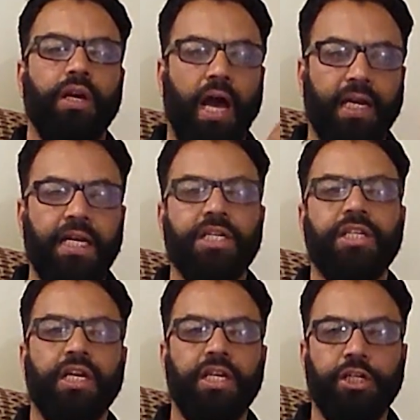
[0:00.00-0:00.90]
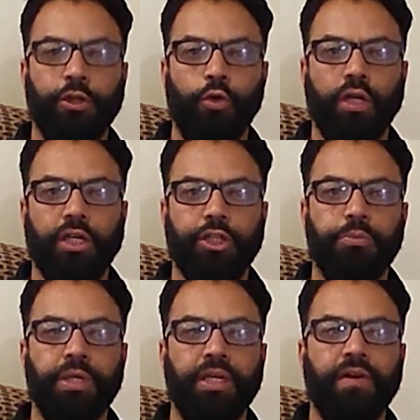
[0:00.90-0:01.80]
against any local
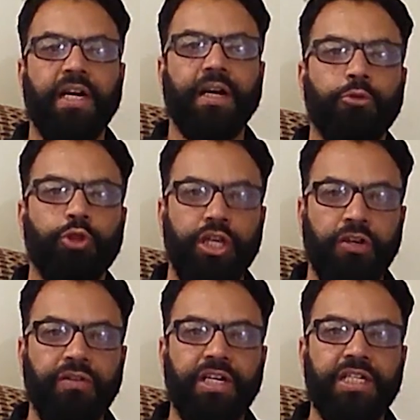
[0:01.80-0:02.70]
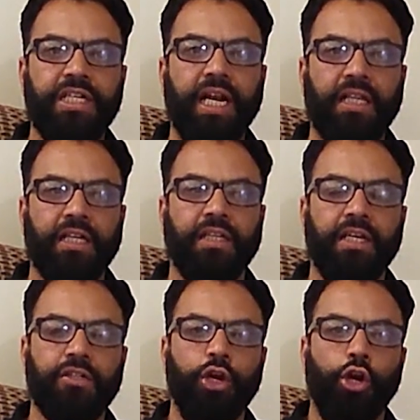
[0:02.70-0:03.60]
Kashmiri when it to eve teasing and other
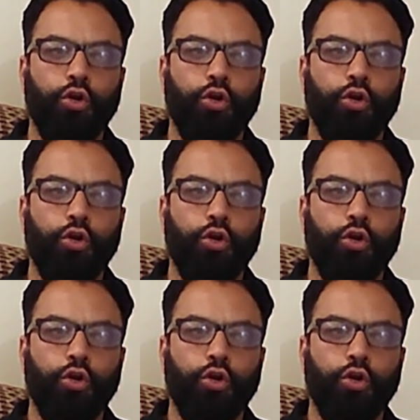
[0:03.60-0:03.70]
things.